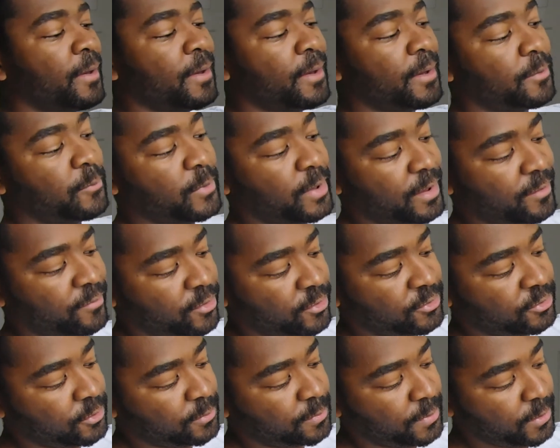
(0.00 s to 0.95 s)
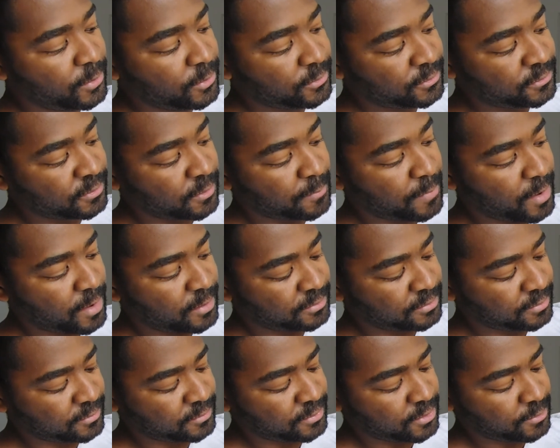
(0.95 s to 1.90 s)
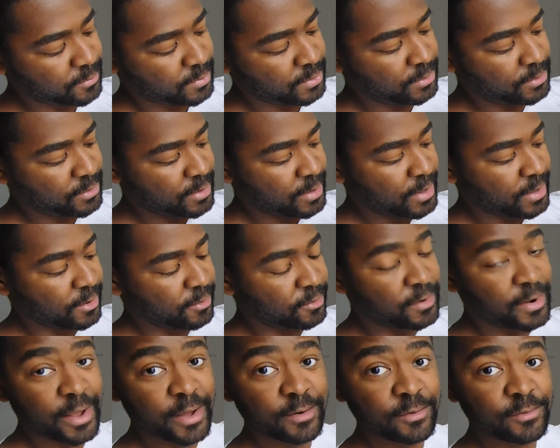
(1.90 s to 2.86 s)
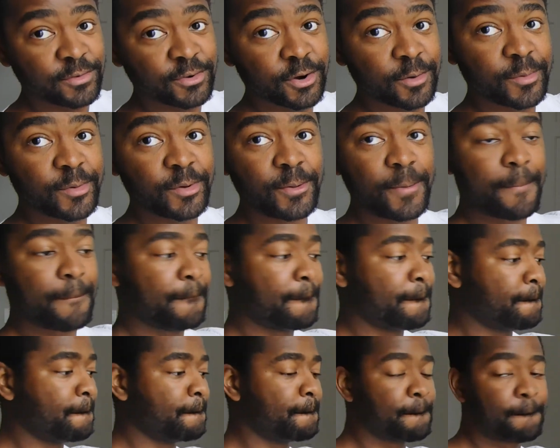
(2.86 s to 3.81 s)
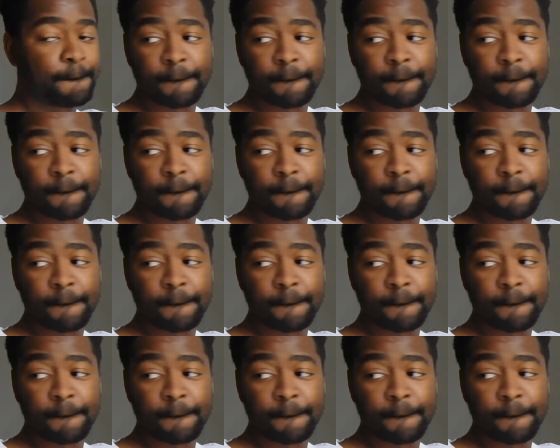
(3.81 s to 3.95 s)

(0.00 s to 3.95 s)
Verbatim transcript: And we have our two posts, our positive terminal and our negative terminal. We're